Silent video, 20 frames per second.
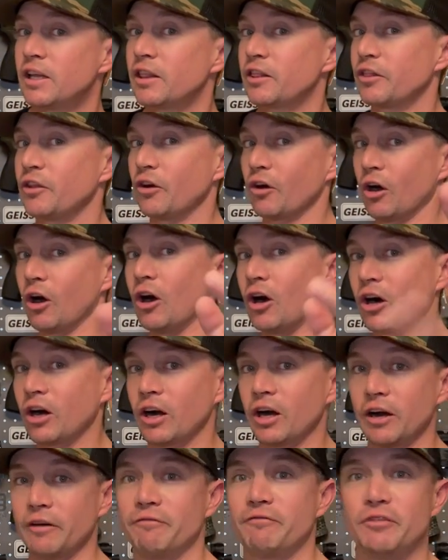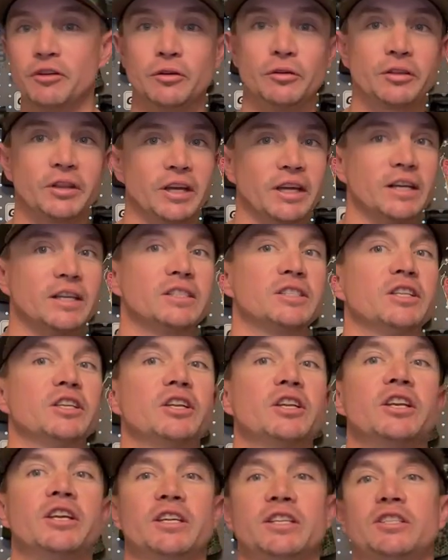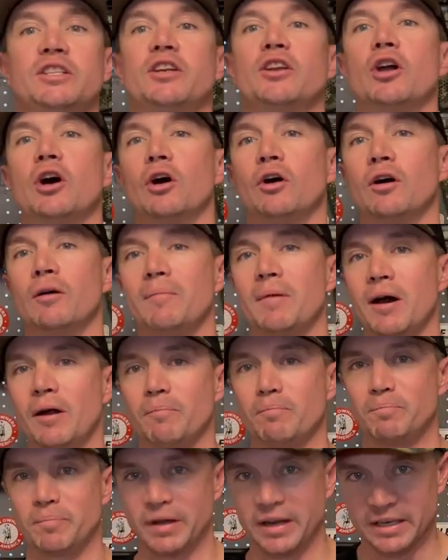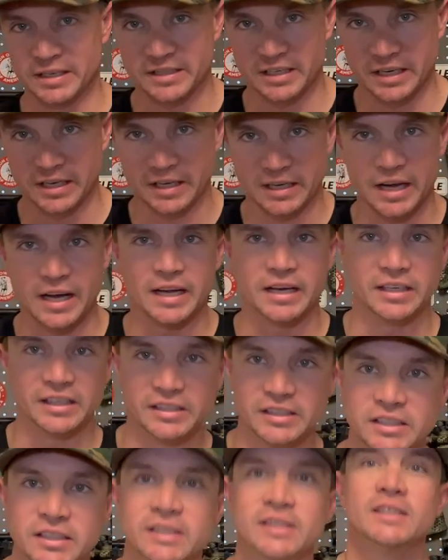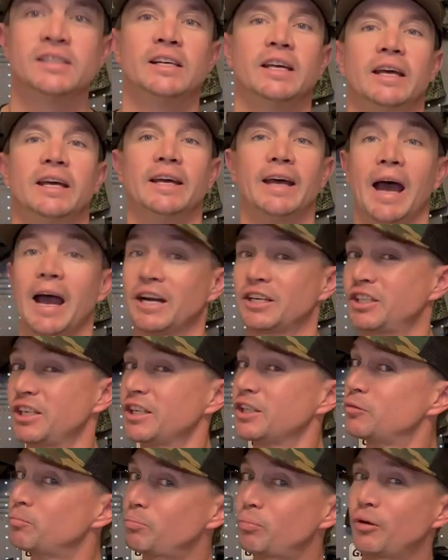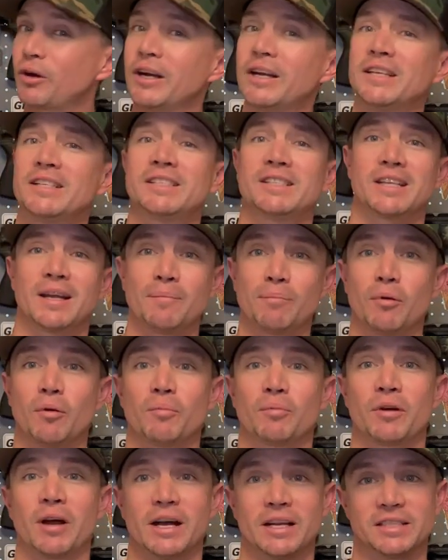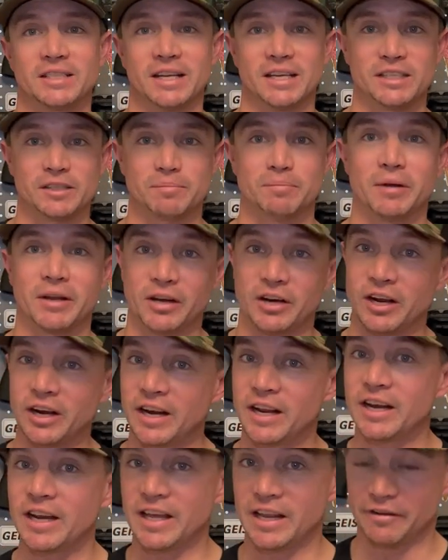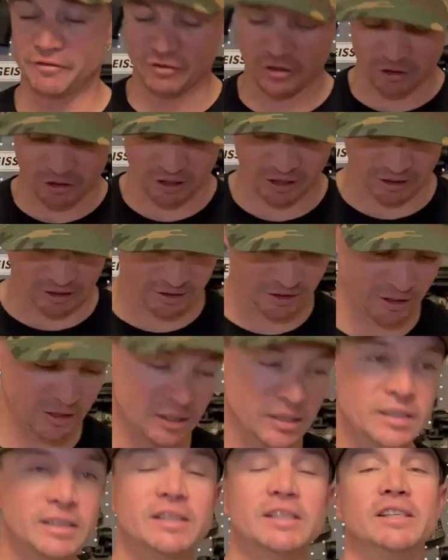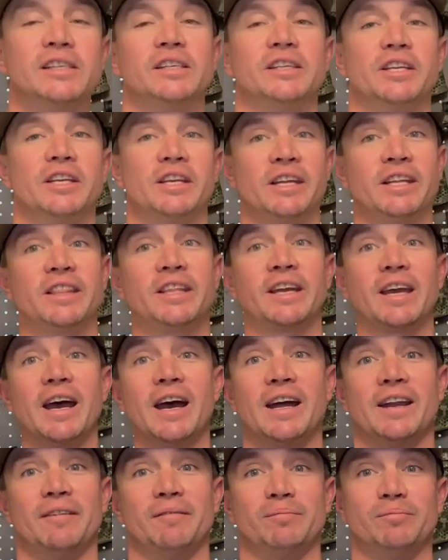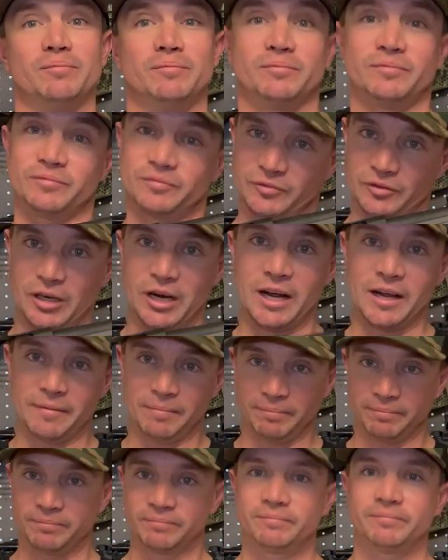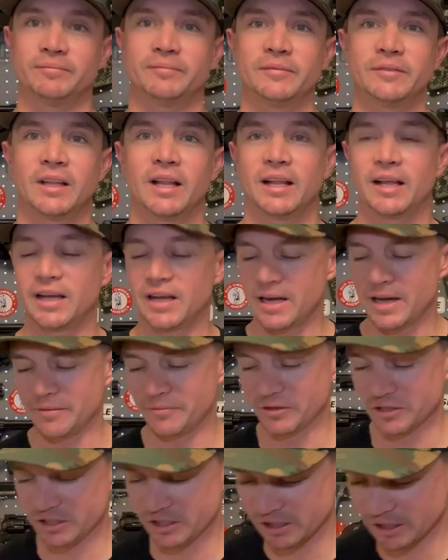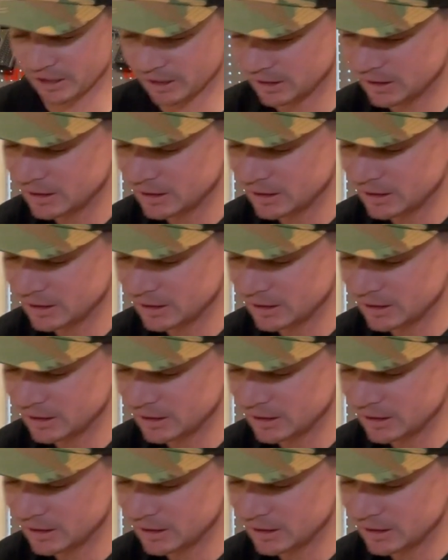there are a few things that you need to know about painting guns. Actually, it's a pretty simple process, but you're gonna need a few things. You need the gun, right? Obviously.